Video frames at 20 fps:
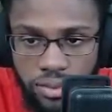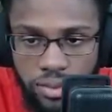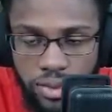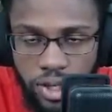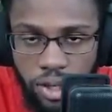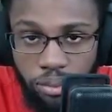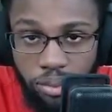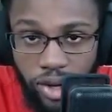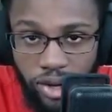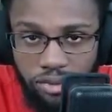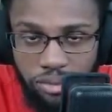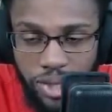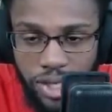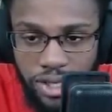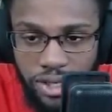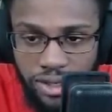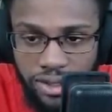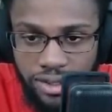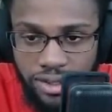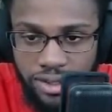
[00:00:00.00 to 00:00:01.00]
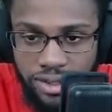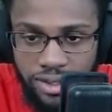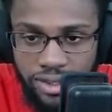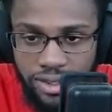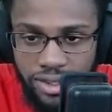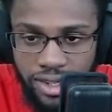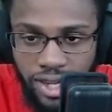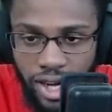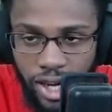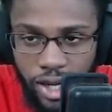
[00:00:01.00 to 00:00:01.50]
above me.
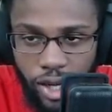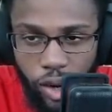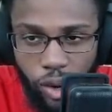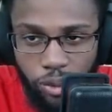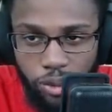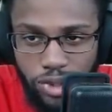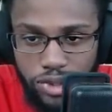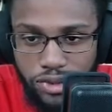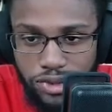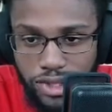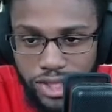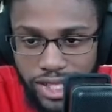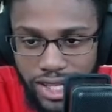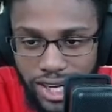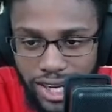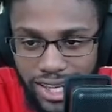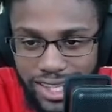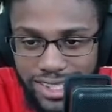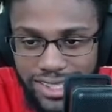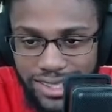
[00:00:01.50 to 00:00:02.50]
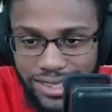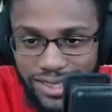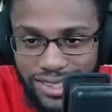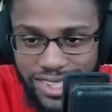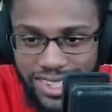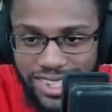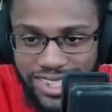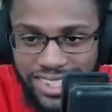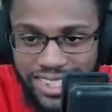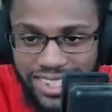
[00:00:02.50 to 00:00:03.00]
I almost forgot, low-key.